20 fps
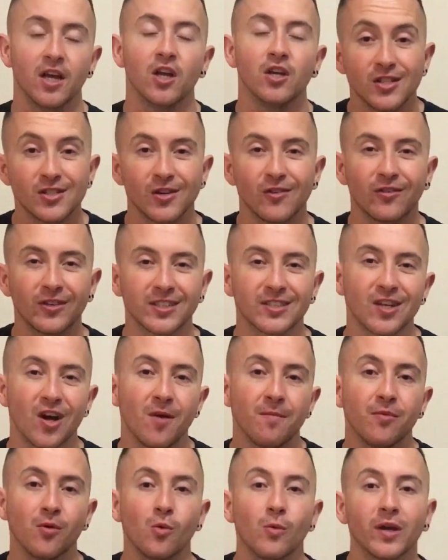So for
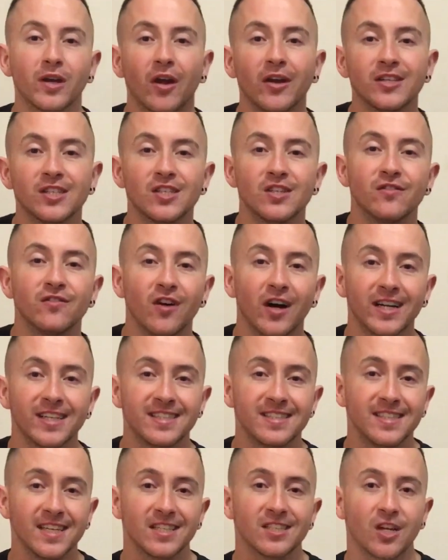example, we're going to divide
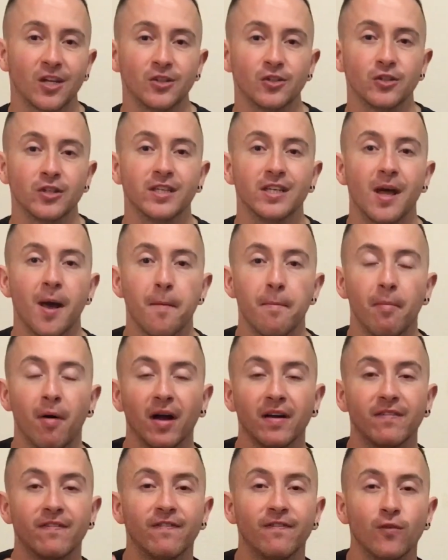600 by
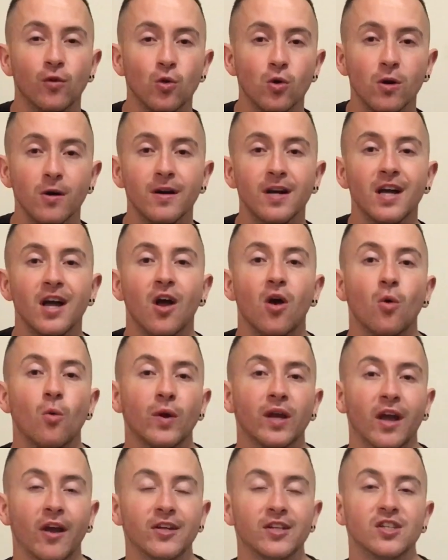4,
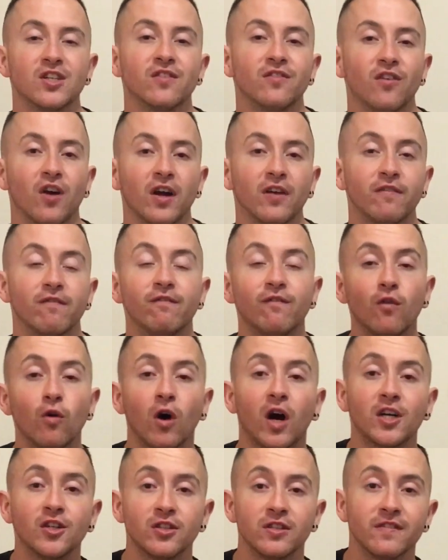we're going to divide
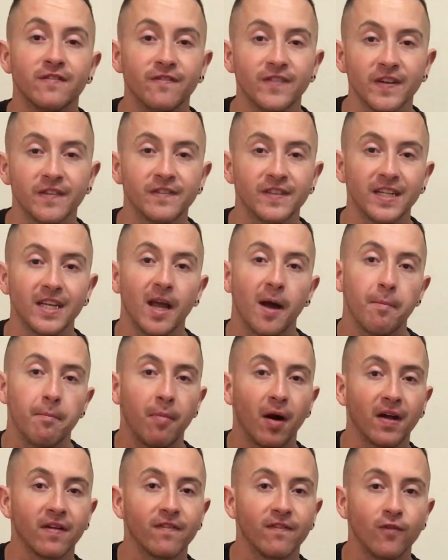450
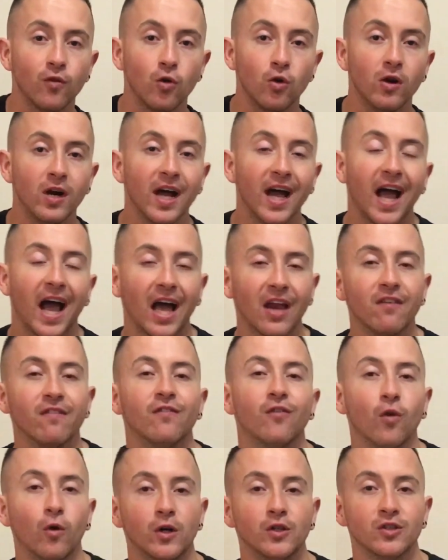by 4 and
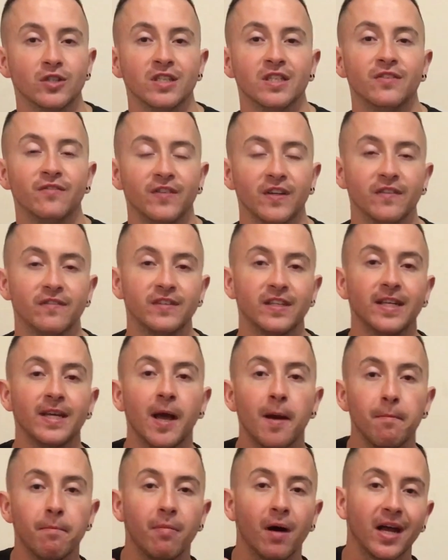450
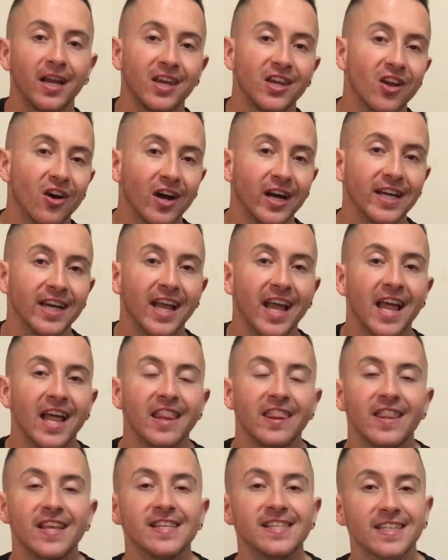by 9.
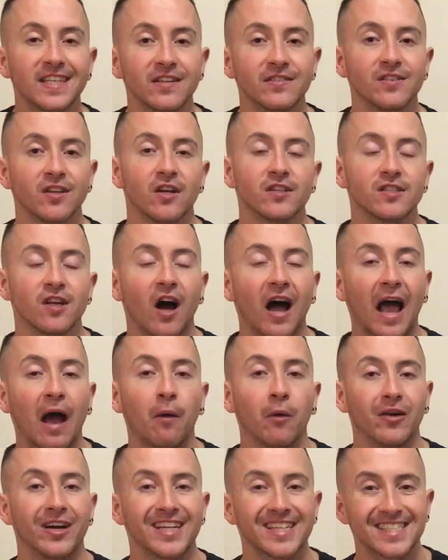This gives us
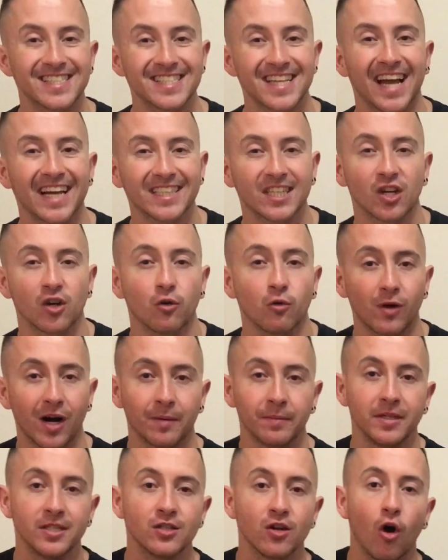our exact
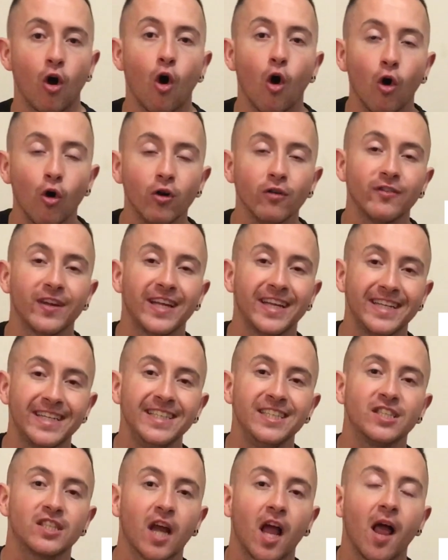grammage of
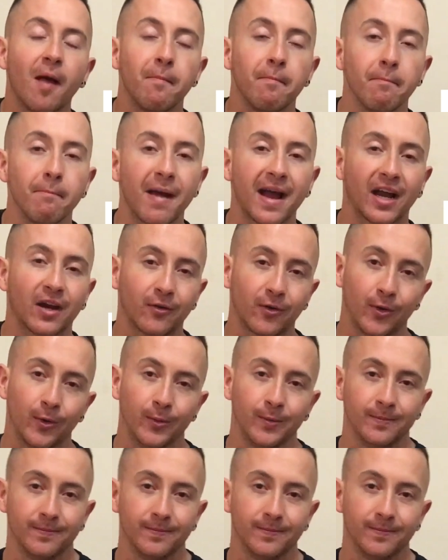each macro.